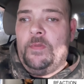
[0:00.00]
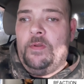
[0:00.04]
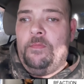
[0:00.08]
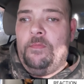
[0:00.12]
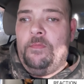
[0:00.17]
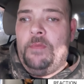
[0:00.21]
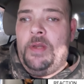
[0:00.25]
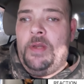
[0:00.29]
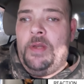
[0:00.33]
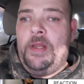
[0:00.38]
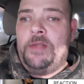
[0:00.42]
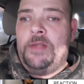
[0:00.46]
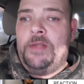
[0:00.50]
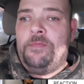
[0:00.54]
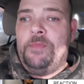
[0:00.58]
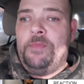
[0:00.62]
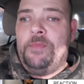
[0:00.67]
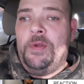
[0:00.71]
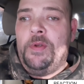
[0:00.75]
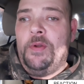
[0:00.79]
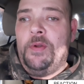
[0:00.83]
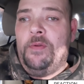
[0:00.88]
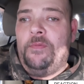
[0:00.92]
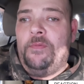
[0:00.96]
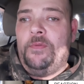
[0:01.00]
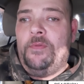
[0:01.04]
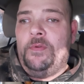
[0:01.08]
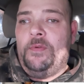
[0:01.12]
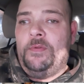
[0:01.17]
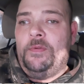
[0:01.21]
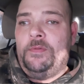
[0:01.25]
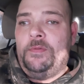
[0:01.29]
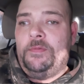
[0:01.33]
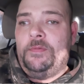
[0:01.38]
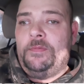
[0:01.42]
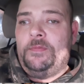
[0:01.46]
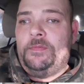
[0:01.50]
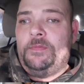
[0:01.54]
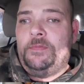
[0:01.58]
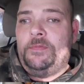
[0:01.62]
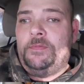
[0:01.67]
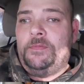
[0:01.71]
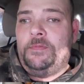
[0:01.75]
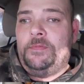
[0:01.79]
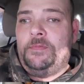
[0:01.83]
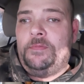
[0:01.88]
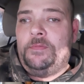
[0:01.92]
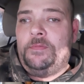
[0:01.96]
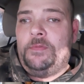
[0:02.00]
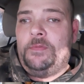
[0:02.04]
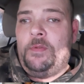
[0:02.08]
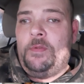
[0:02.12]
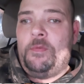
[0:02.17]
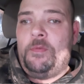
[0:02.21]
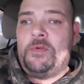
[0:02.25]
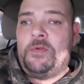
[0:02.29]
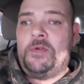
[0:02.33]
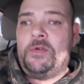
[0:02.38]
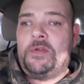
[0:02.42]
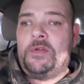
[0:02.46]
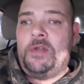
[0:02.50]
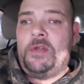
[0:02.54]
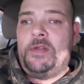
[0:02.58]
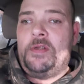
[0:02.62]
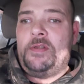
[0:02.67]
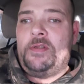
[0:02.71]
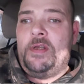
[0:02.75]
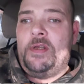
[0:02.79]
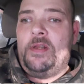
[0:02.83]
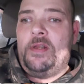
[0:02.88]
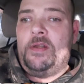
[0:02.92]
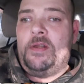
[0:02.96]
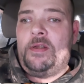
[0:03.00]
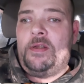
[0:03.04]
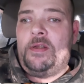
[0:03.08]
Man, that's beautiful. Almost looks like telephone.